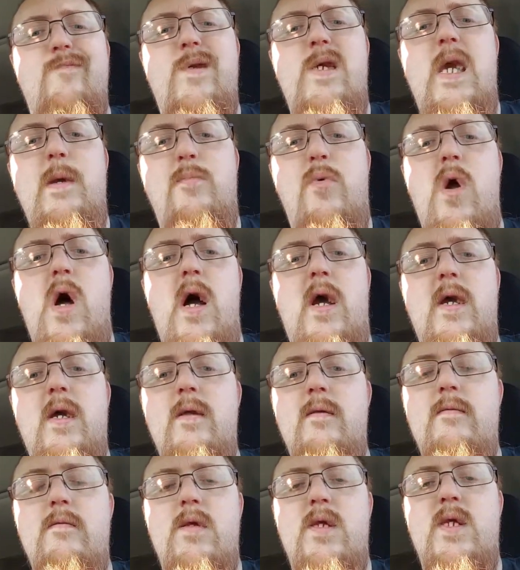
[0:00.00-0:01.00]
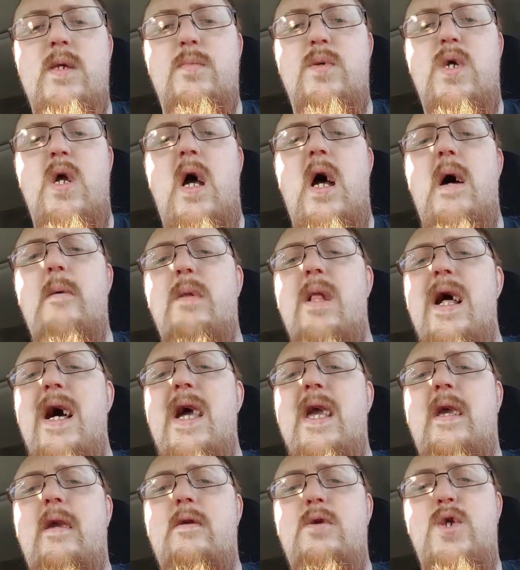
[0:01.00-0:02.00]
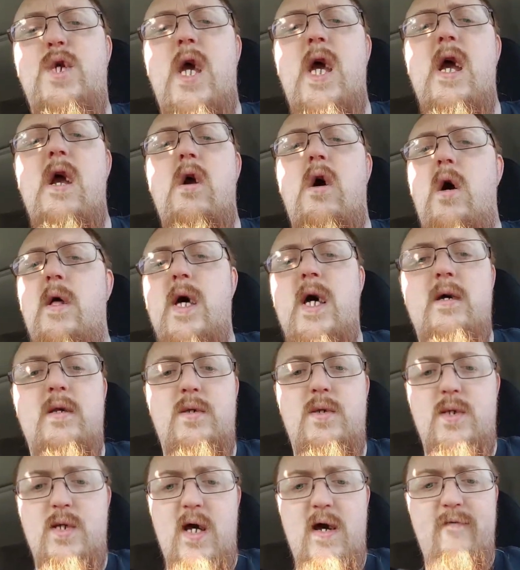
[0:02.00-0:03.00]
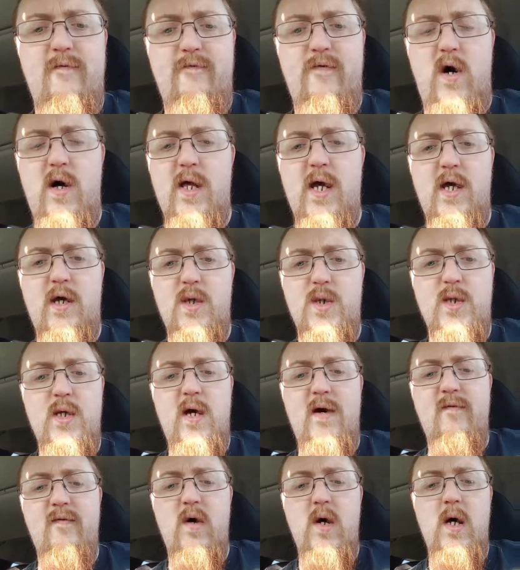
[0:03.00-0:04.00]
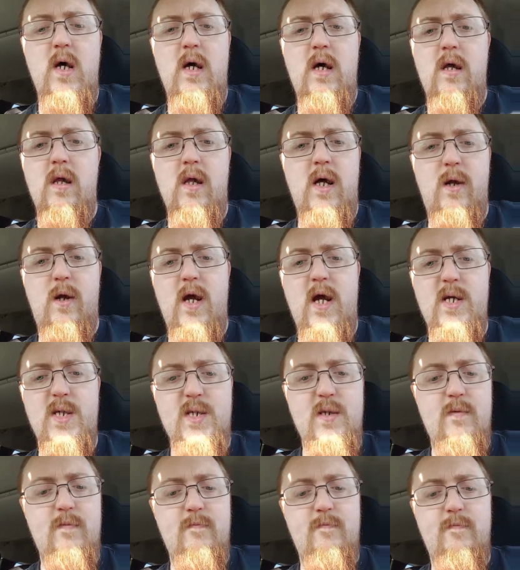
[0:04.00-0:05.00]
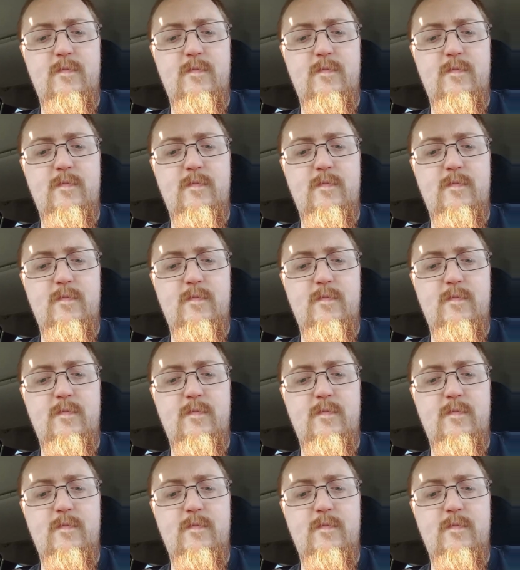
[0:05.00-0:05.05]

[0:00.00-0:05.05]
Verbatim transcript: keep rocking. Subscribe, like, share, all that stuff, all that good stuff. Later, guys.